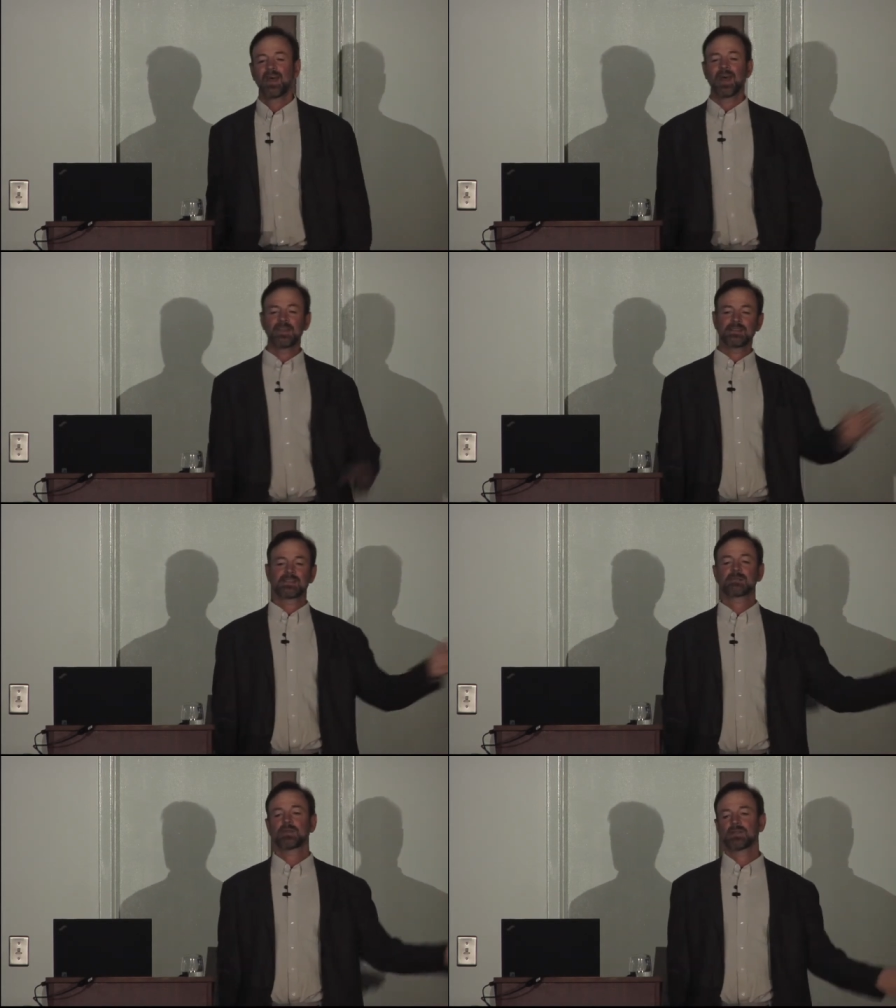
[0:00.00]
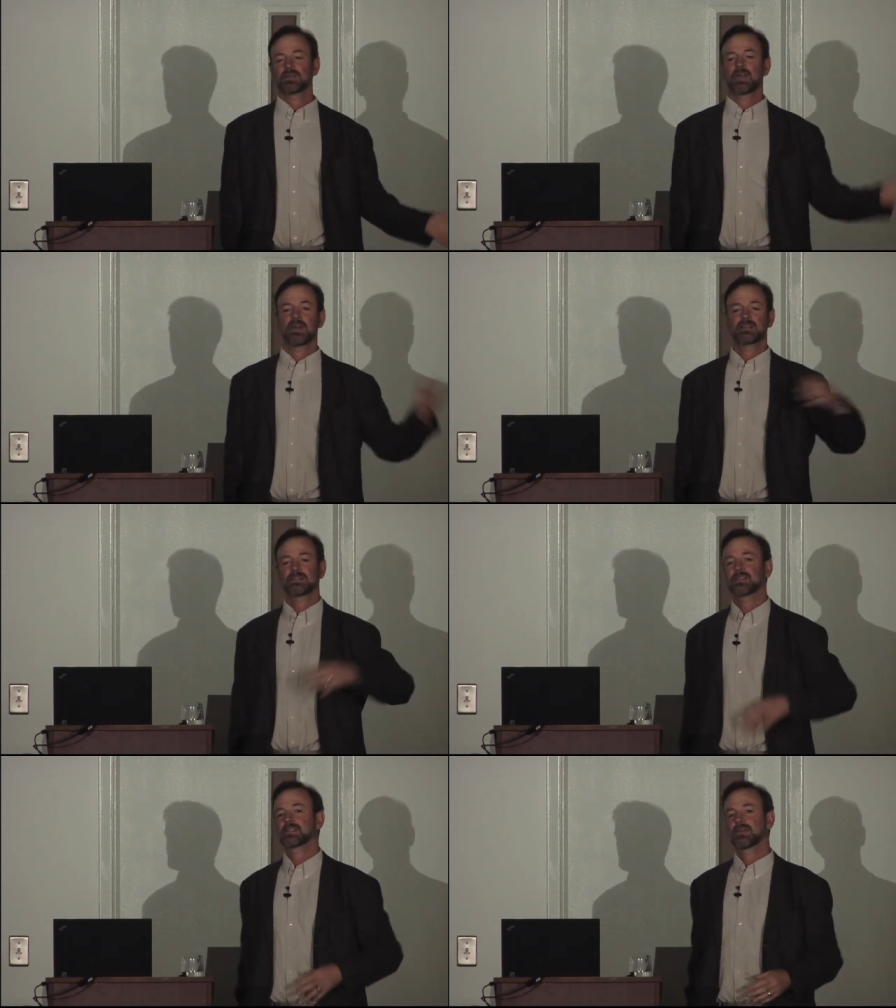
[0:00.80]
And he disappeared, and
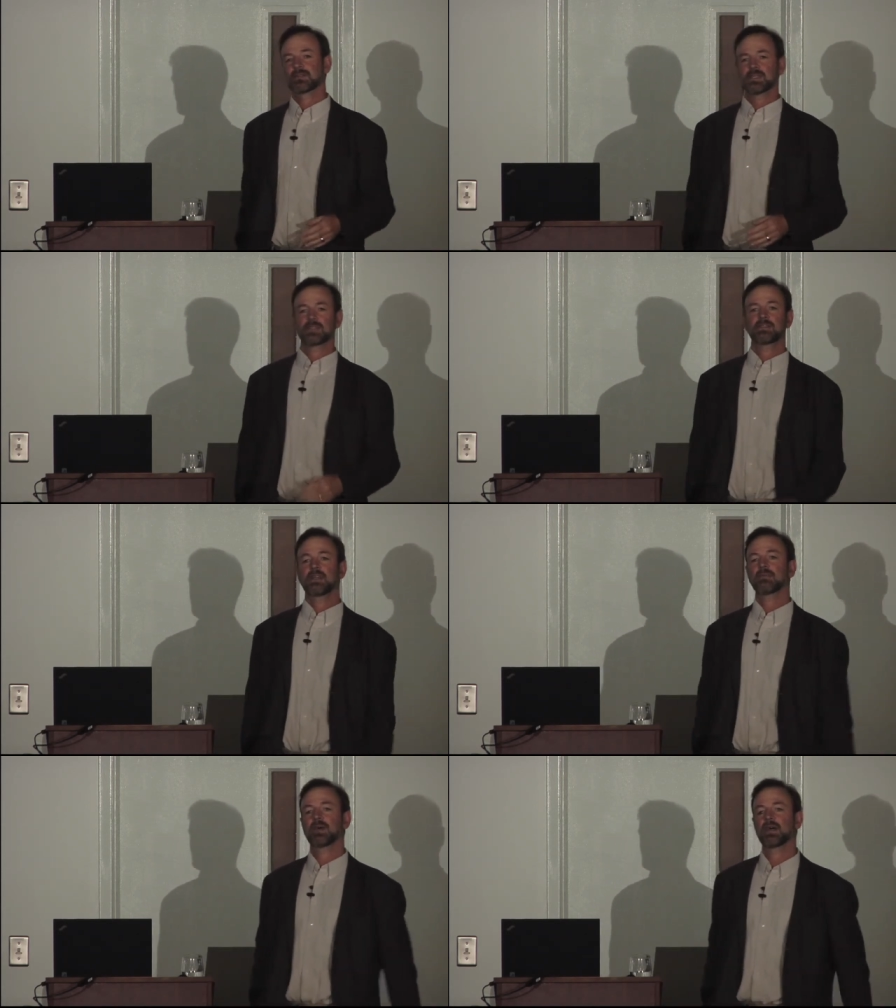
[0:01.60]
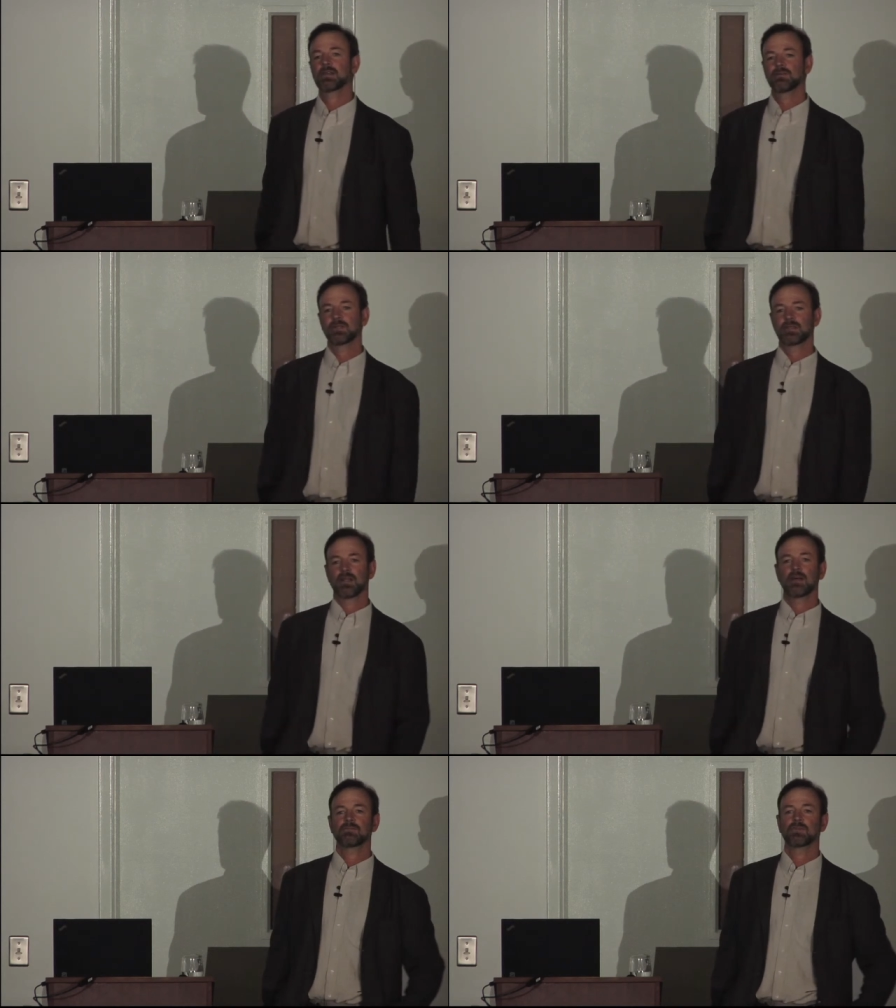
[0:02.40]
six hours later, he came back with a
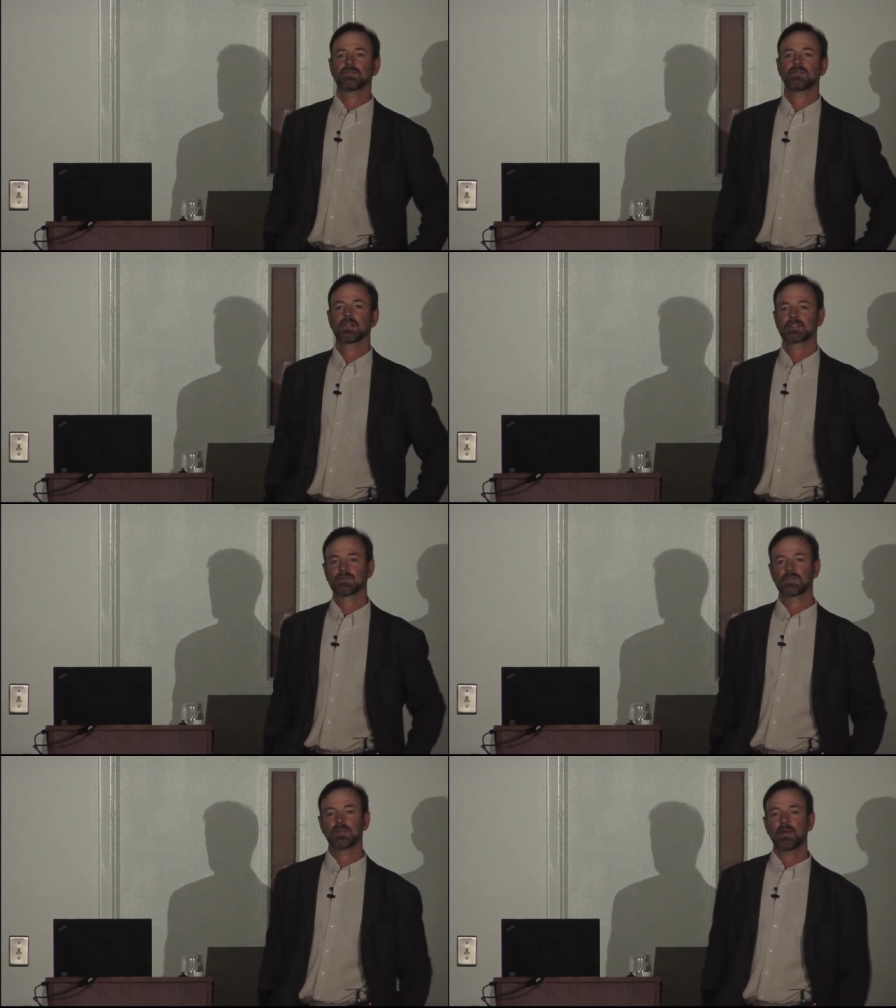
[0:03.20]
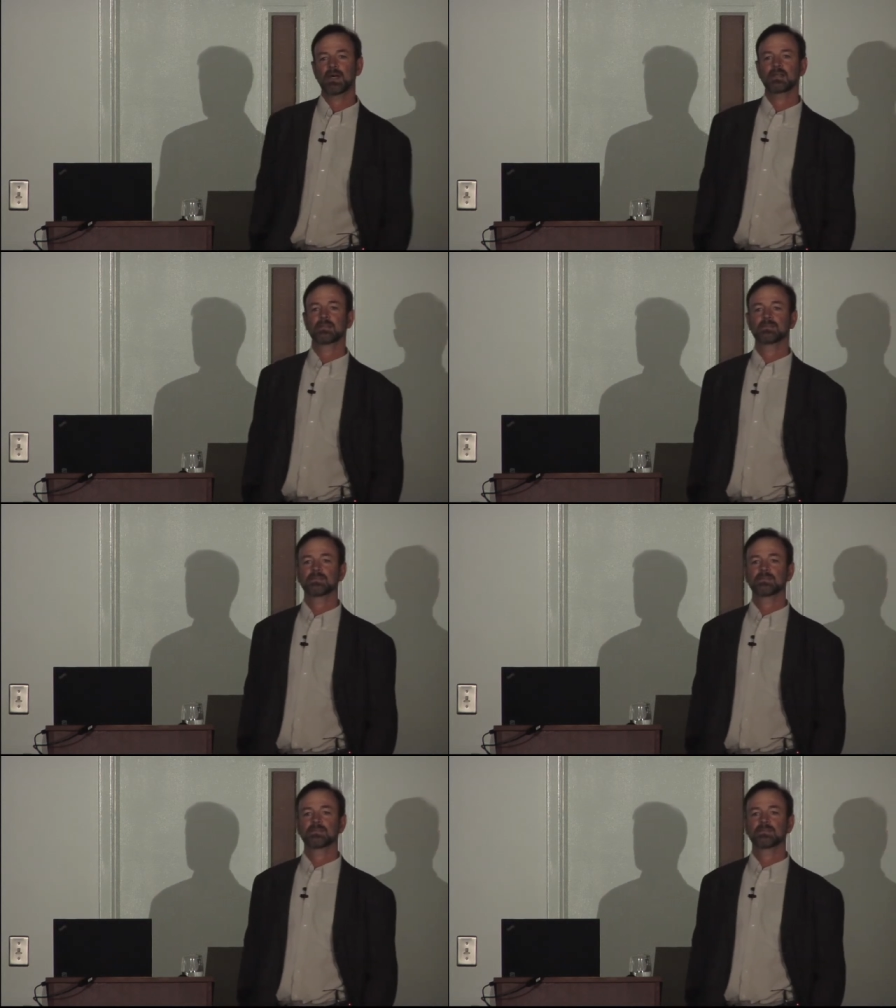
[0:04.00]
live woolly flying squirrel in the bag.